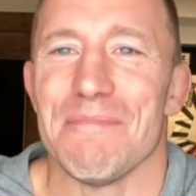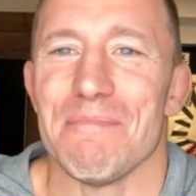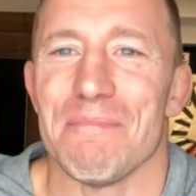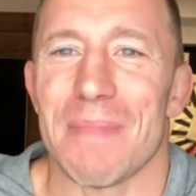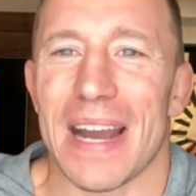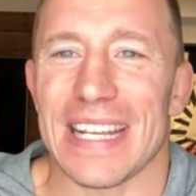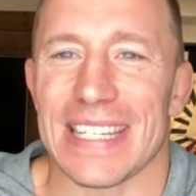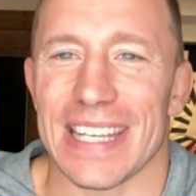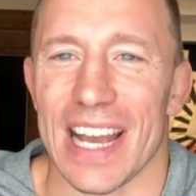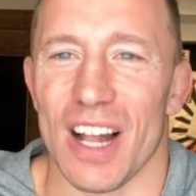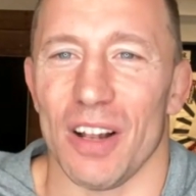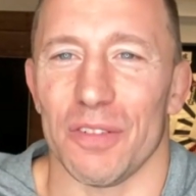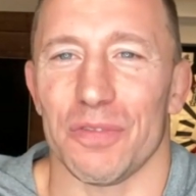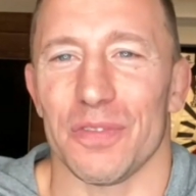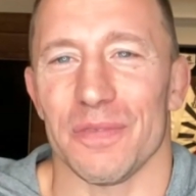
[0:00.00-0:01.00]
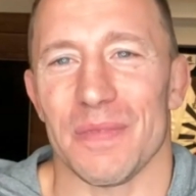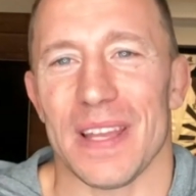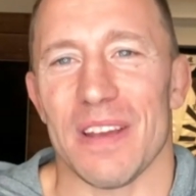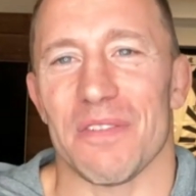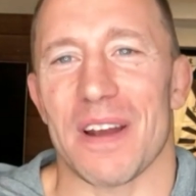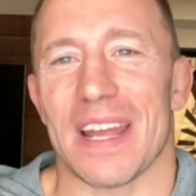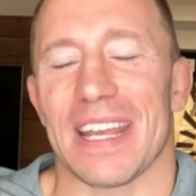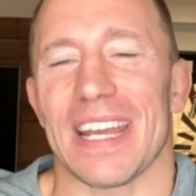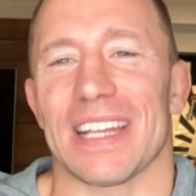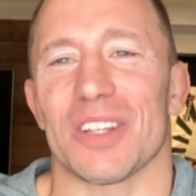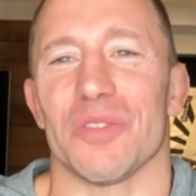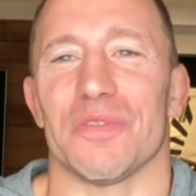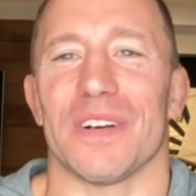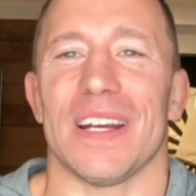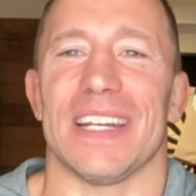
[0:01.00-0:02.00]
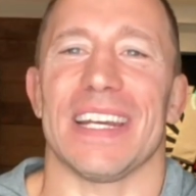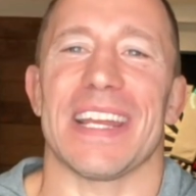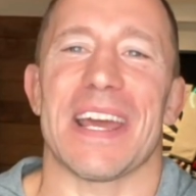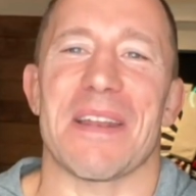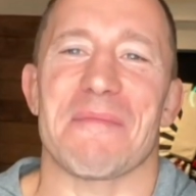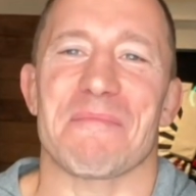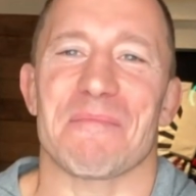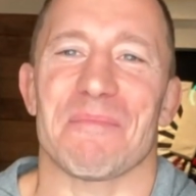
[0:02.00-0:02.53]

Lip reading: myself if I get to fight again.